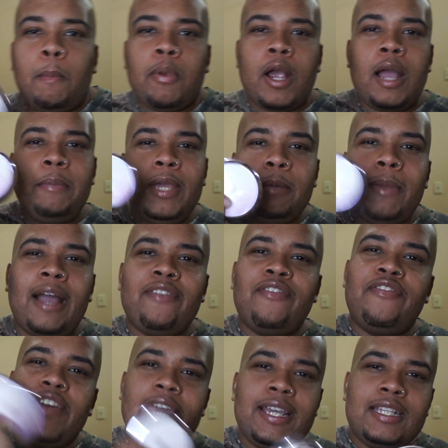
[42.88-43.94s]
priming my
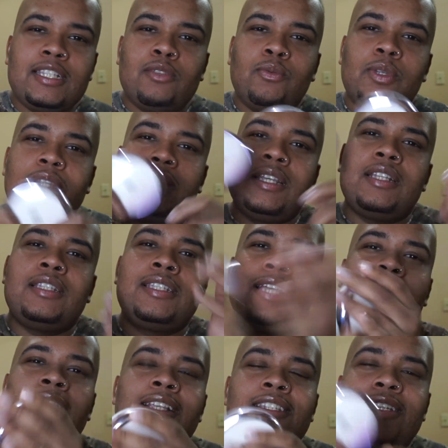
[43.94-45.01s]
face with the
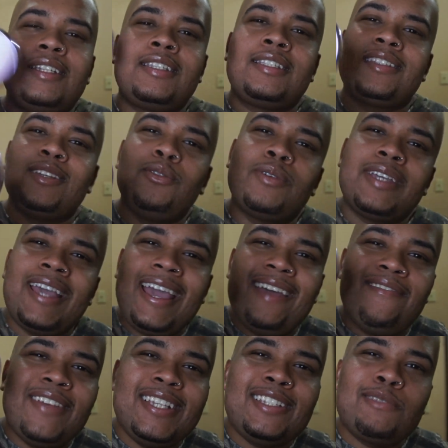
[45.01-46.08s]
Tacha Silk
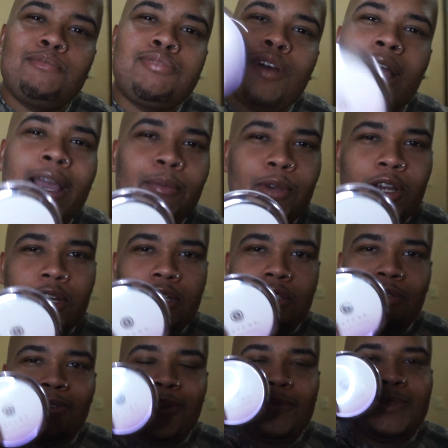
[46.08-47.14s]
Canvas Primer.
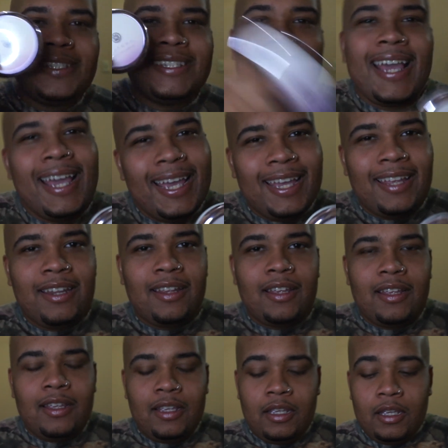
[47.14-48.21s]
You know what I'm saying?
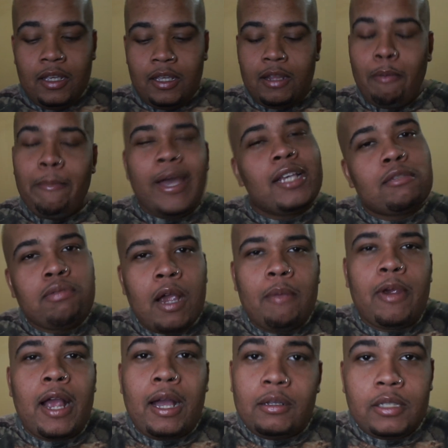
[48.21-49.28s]
The best primer
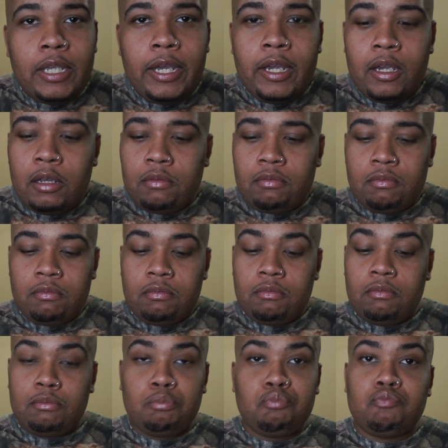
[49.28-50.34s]
out there.
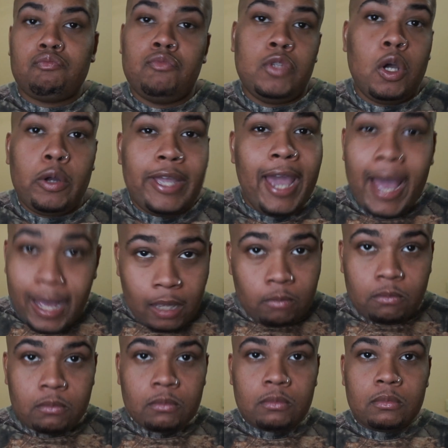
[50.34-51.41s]
No
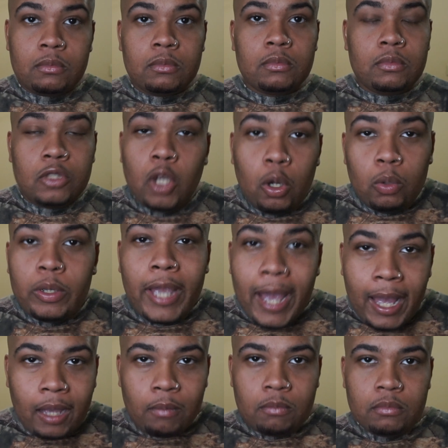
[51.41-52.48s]
cap. No
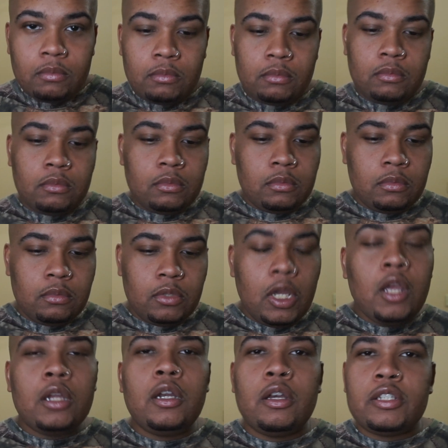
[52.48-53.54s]
cap.
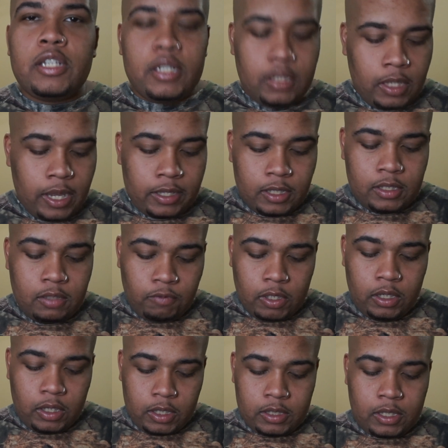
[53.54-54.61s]
No, seriously, like this
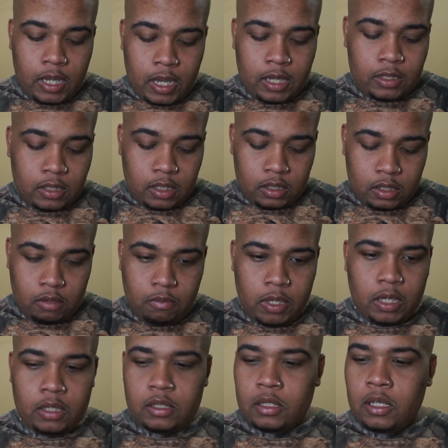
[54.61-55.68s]
really is, guys, like the
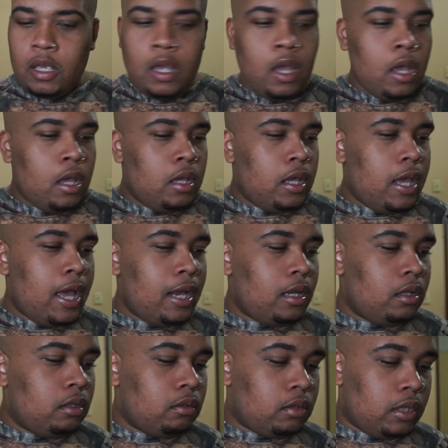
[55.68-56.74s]
best. It had a
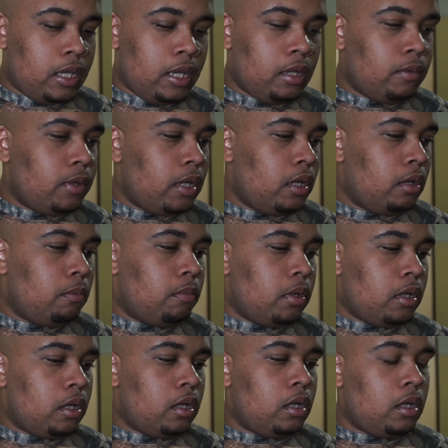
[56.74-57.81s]
little thing with it,
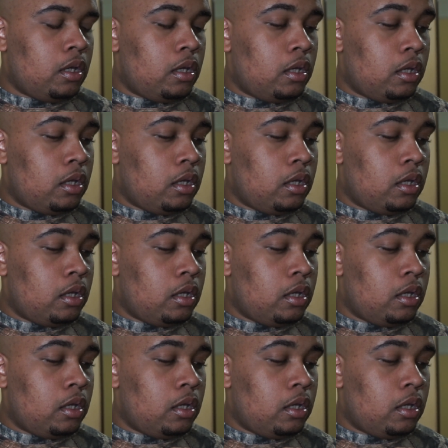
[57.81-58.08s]
but